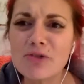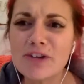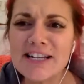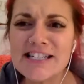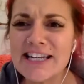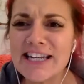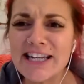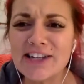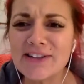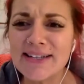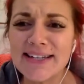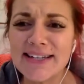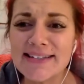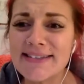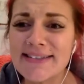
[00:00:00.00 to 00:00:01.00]

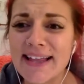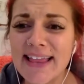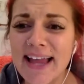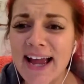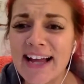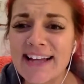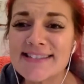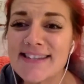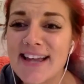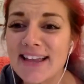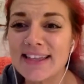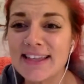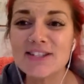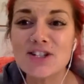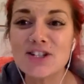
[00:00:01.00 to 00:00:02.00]
ridiculous that has
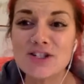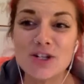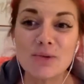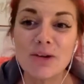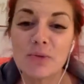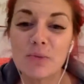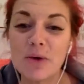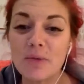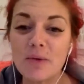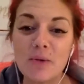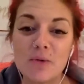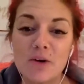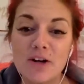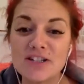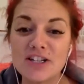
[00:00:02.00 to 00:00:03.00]
nothing to do with where we
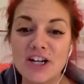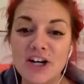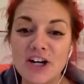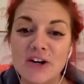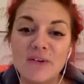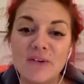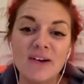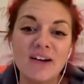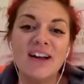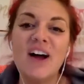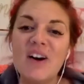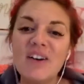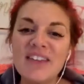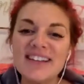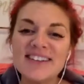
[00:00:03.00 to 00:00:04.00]
want to go.
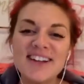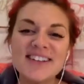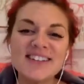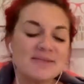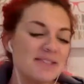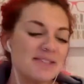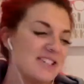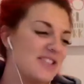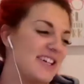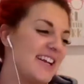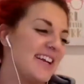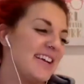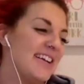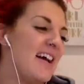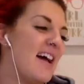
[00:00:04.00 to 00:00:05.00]
Oh, that's awesome, Katrina.